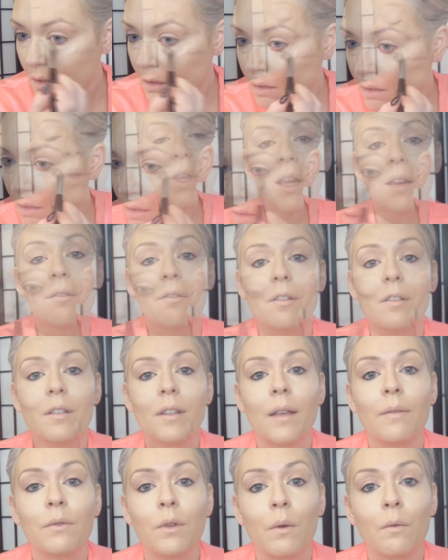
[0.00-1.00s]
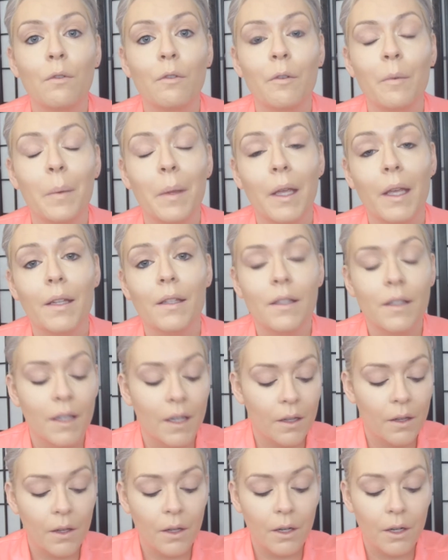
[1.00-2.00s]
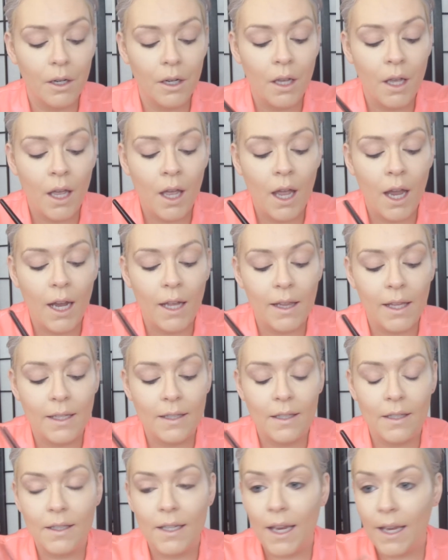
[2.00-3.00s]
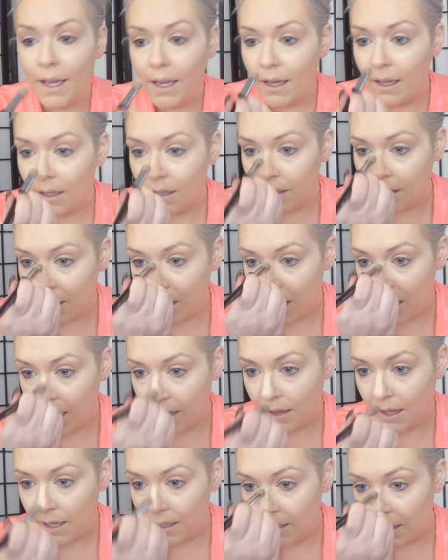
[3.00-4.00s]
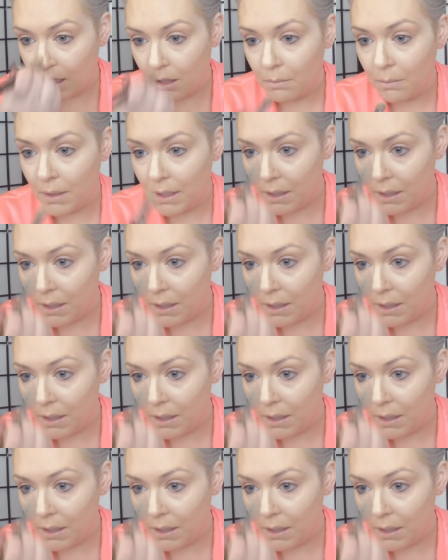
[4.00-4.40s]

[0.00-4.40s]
Whatever's left over from the concealer, I like to take it and highlight down my